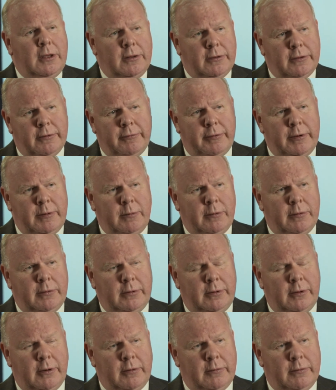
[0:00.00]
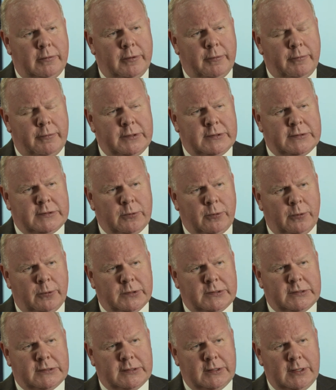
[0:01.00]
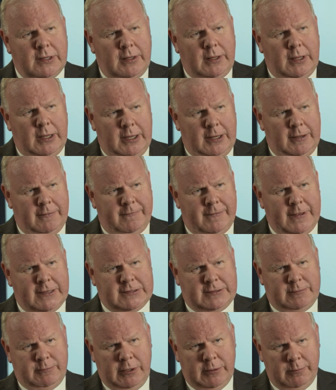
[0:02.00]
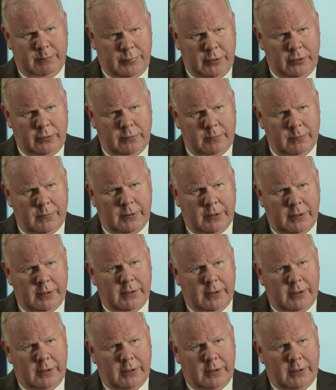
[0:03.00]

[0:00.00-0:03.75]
the resource investment boom